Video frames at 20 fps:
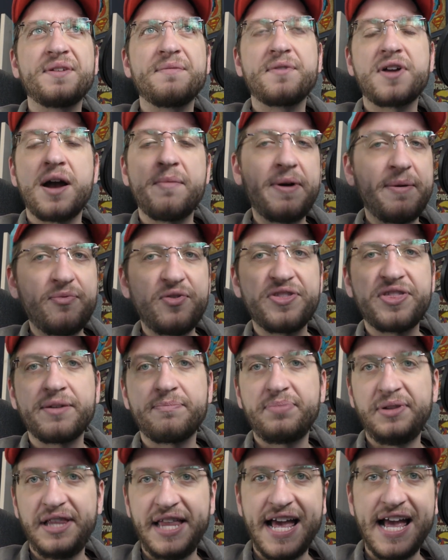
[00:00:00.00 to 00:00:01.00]
come up with a
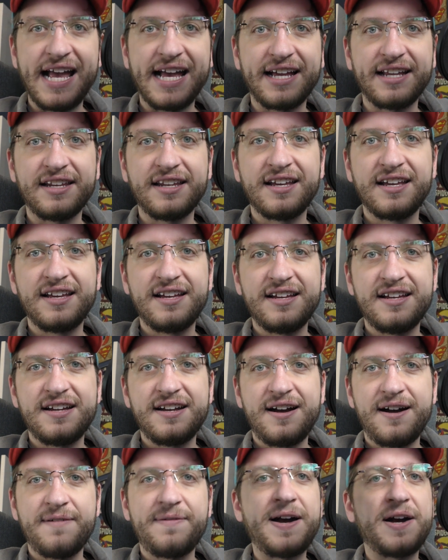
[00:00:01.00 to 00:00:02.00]
plan
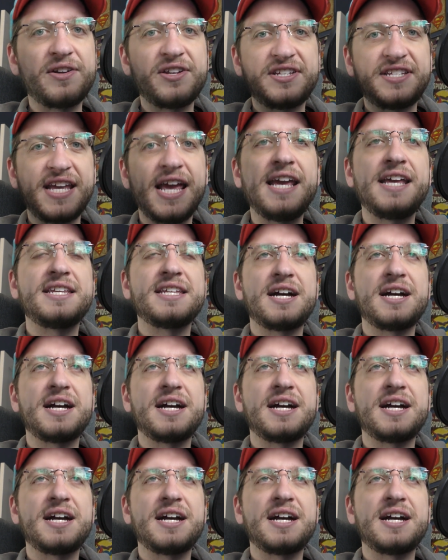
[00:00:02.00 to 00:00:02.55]
of how to take